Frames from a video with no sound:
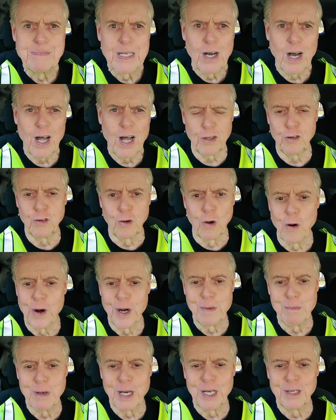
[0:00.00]
all the
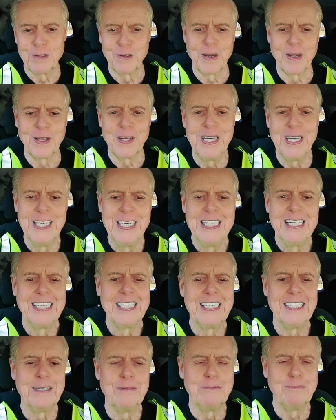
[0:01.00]
scoring basically
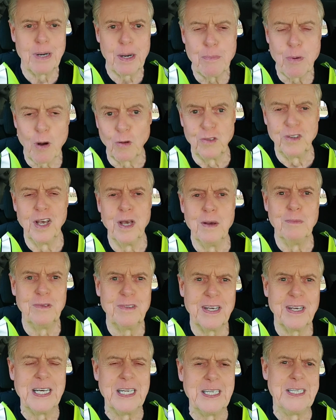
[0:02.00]
by both
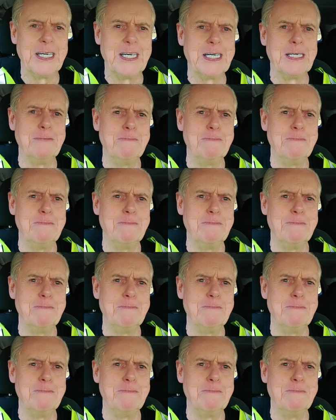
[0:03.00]
teams. And